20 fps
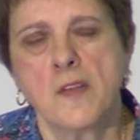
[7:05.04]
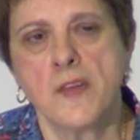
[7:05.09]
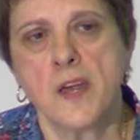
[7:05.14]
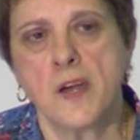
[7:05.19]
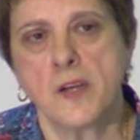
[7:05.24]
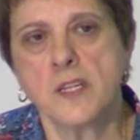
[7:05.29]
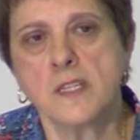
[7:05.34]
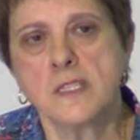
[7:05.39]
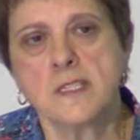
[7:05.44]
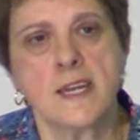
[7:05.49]
the
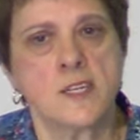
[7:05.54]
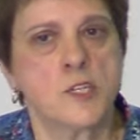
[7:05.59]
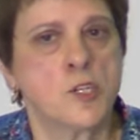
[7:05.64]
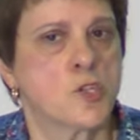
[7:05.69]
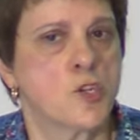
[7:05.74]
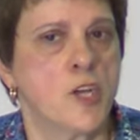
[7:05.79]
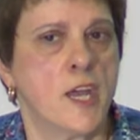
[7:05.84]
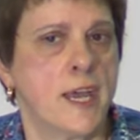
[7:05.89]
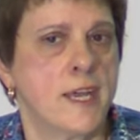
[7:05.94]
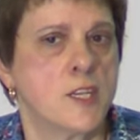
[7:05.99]
only
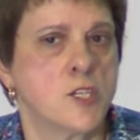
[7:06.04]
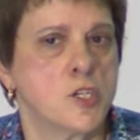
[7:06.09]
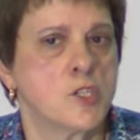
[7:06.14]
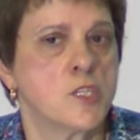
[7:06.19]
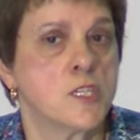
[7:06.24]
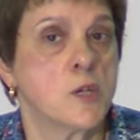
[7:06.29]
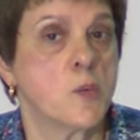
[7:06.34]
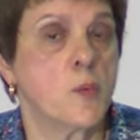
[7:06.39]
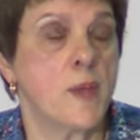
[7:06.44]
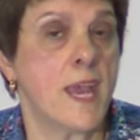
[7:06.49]
statutory
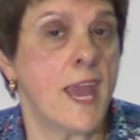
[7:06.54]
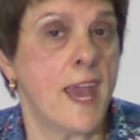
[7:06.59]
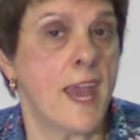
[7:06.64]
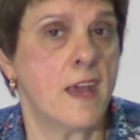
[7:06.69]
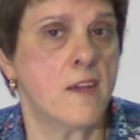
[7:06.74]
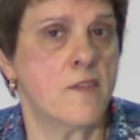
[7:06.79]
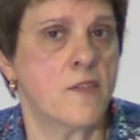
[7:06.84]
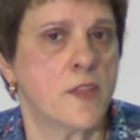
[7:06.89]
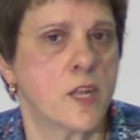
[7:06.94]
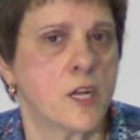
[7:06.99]
agency we
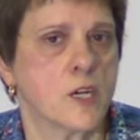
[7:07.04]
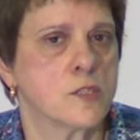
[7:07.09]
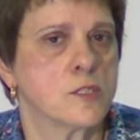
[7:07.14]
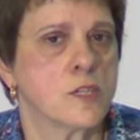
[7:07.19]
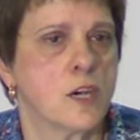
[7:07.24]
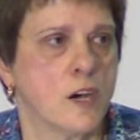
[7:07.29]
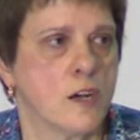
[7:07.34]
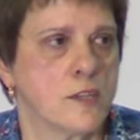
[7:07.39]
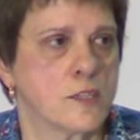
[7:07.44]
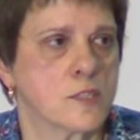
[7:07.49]
have that are
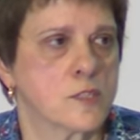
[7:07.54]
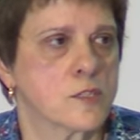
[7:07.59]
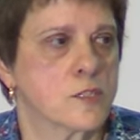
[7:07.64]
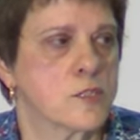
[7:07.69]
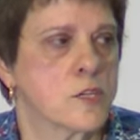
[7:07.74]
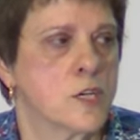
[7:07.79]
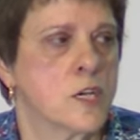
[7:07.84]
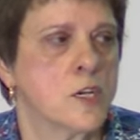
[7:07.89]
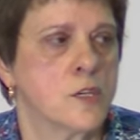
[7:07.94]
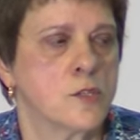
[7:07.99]

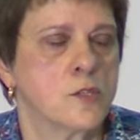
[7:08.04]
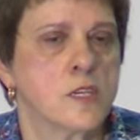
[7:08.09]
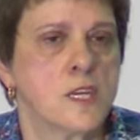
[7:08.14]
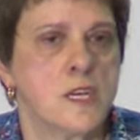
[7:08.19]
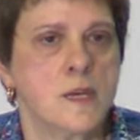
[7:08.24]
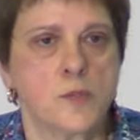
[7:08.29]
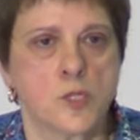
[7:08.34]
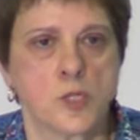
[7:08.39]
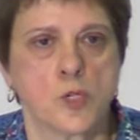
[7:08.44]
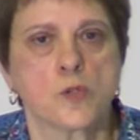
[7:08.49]
tasked to
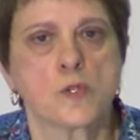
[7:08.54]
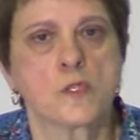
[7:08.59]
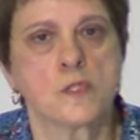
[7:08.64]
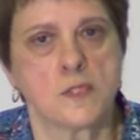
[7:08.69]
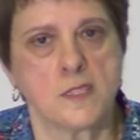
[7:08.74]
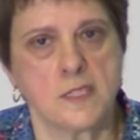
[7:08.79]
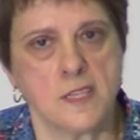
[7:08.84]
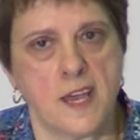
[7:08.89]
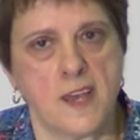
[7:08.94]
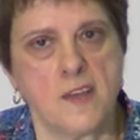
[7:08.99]
keep
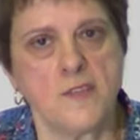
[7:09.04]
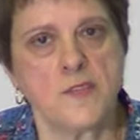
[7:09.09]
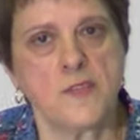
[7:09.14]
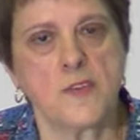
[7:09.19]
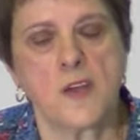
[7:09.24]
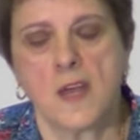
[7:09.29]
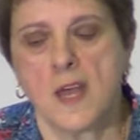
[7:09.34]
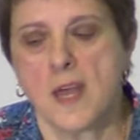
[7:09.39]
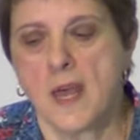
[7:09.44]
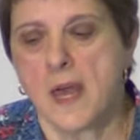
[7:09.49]
children
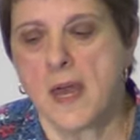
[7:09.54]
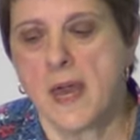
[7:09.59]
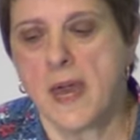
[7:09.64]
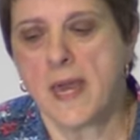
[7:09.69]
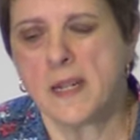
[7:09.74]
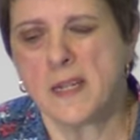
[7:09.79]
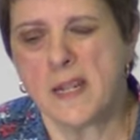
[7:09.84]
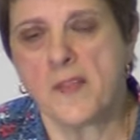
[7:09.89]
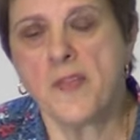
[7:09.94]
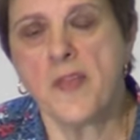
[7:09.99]
safe.
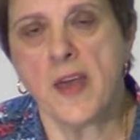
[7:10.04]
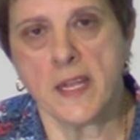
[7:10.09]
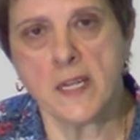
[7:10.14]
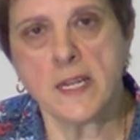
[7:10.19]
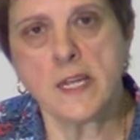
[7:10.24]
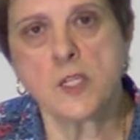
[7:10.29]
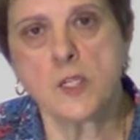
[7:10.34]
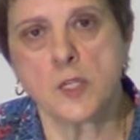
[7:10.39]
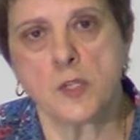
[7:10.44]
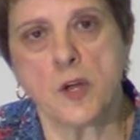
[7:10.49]
And they
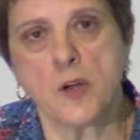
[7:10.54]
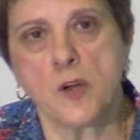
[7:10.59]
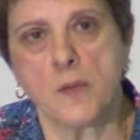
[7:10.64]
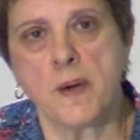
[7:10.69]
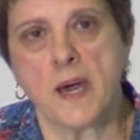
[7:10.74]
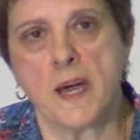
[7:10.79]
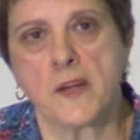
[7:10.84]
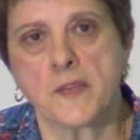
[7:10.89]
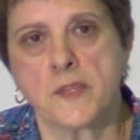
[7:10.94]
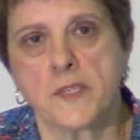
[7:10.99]
need to know
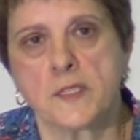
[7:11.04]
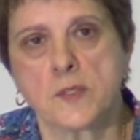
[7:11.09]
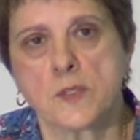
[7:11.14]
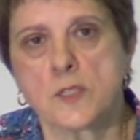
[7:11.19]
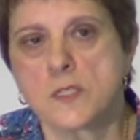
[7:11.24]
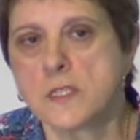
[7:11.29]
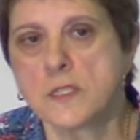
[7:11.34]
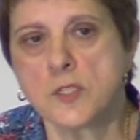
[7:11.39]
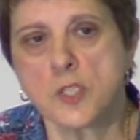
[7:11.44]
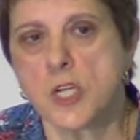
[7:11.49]
about this,
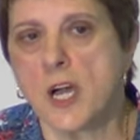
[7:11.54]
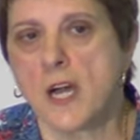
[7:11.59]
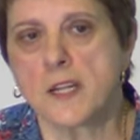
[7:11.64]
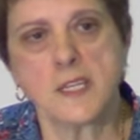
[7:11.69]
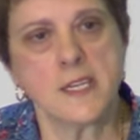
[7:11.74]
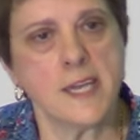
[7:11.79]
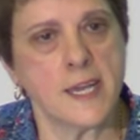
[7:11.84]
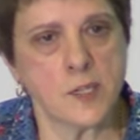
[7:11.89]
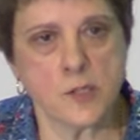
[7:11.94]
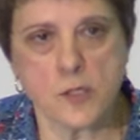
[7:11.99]
because this
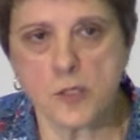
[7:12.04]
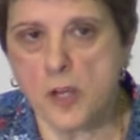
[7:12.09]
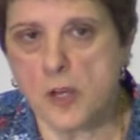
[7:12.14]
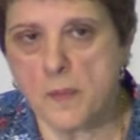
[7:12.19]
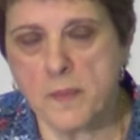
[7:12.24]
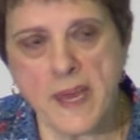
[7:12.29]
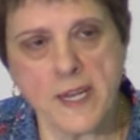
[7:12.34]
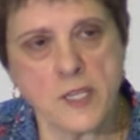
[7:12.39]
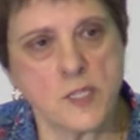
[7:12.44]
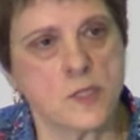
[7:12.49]
child cannot
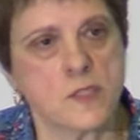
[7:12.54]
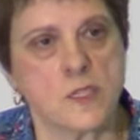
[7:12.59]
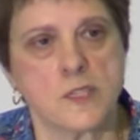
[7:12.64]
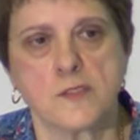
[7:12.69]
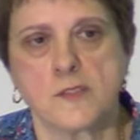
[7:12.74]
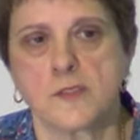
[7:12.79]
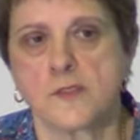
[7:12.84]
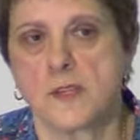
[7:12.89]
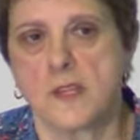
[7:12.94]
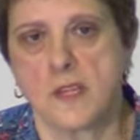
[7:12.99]
go back to
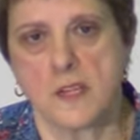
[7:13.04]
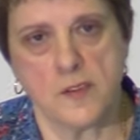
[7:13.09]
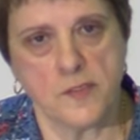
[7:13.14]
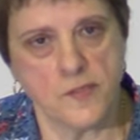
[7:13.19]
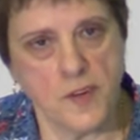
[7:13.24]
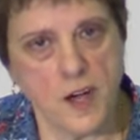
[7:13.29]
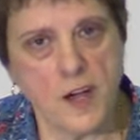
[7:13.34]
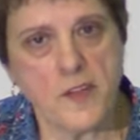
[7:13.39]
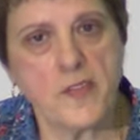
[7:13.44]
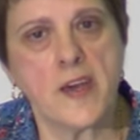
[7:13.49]
this
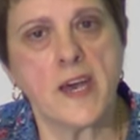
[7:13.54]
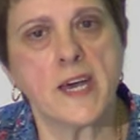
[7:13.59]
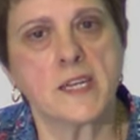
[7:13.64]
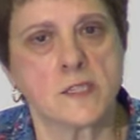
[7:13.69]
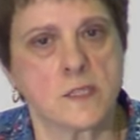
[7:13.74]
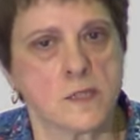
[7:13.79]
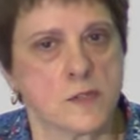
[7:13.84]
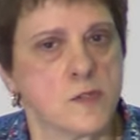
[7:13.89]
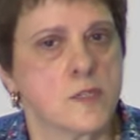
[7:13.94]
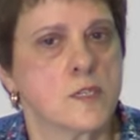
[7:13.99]
father
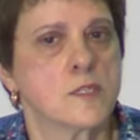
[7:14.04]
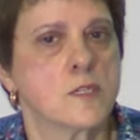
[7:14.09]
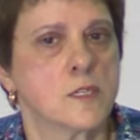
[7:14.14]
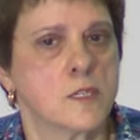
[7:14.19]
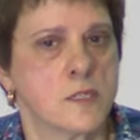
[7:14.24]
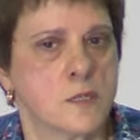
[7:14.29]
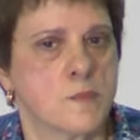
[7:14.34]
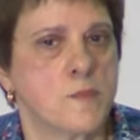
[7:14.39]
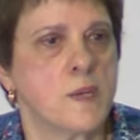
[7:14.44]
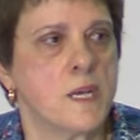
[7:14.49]
until this
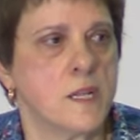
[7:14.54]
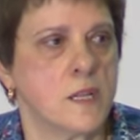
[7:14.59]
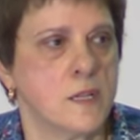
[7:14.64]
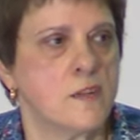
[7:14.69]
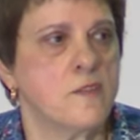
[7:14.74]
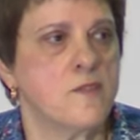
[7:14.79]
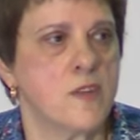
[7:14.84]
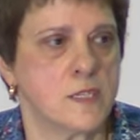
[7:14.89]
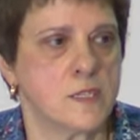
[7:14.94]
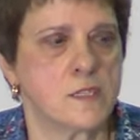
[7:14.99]
has been
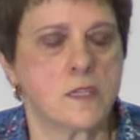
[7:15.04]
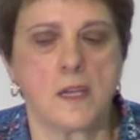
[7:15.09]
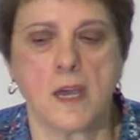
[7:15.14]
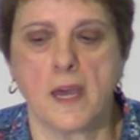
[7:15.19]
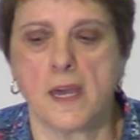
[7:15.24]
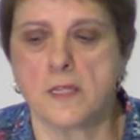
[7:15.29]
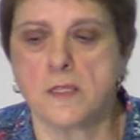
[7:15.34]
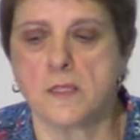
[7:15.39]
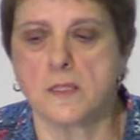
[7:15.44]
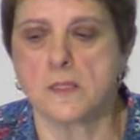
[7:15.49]

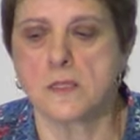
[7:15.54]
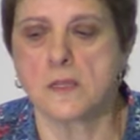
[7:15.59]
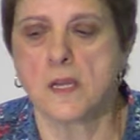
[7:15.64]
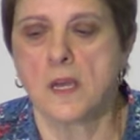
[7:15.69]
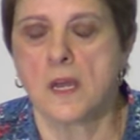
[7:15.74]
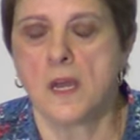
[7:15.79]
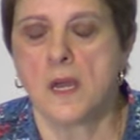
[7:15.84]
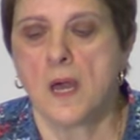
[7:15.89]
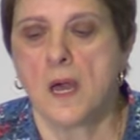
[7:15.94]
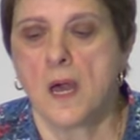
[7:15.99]
investigated.
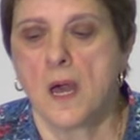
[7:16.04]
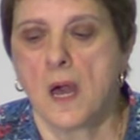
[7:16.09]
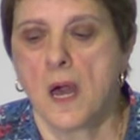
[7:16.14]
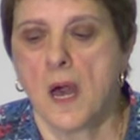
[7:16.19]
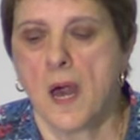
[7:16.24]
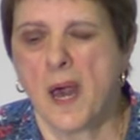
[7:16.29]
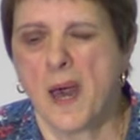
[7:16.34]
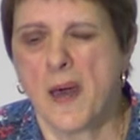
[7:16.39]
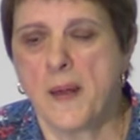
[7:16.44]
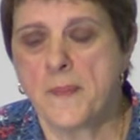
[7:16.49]

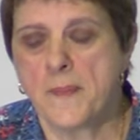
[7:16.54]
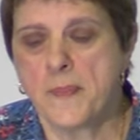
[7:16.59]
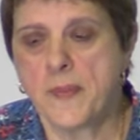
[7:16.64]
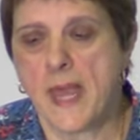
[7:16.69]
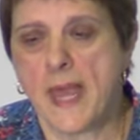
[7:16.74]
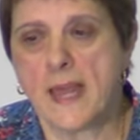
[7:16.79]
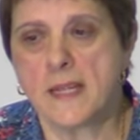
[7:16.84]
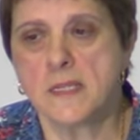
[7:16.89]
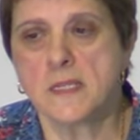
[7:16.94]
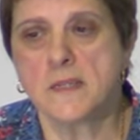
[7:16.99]

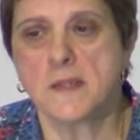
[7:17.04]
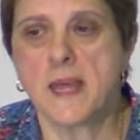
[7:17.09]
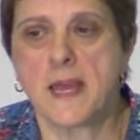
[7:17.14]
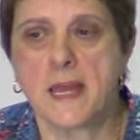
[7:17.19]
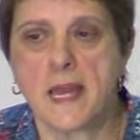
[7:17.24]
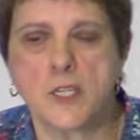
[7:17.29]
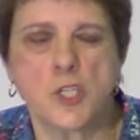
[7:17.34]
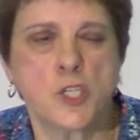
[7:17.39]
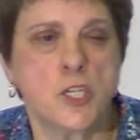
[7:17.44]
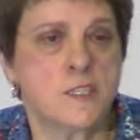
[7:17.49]

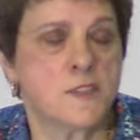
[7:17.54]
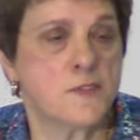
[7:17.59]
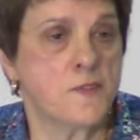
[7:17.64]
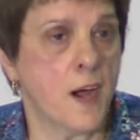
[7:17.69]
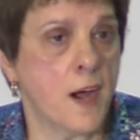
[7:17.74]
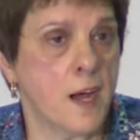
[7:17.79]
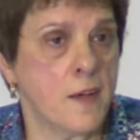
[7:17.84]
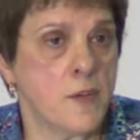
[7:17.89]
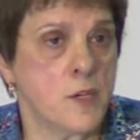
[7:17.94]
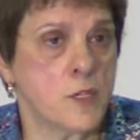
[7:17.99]
And she's
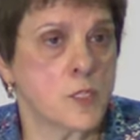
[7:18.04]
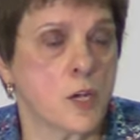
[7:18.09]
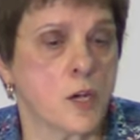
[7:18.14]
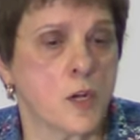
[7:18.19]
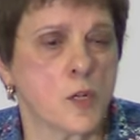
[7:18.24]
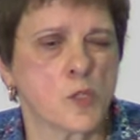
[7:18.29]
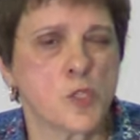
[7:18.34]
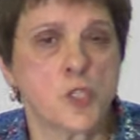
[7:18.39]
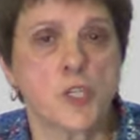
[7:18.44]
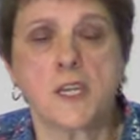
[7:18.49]
5 years
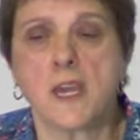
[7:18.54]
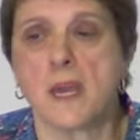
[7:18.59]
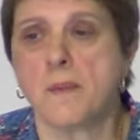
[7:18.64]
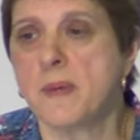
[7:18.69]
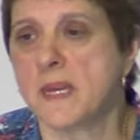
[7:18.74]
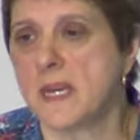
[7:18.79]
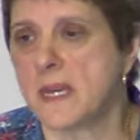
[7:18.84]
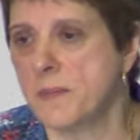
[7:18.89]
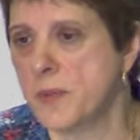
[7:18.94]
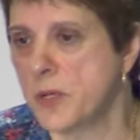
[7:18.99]
old. She can
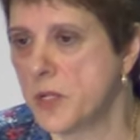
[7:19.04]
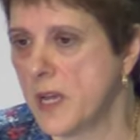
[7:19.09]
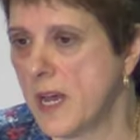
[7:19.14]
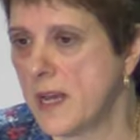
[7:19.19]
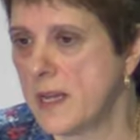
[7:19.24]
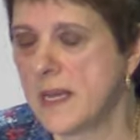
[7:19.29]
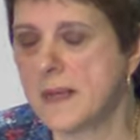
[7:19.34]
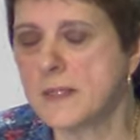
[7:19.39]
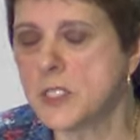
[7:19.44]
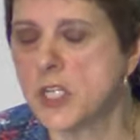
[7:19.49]
be interviewed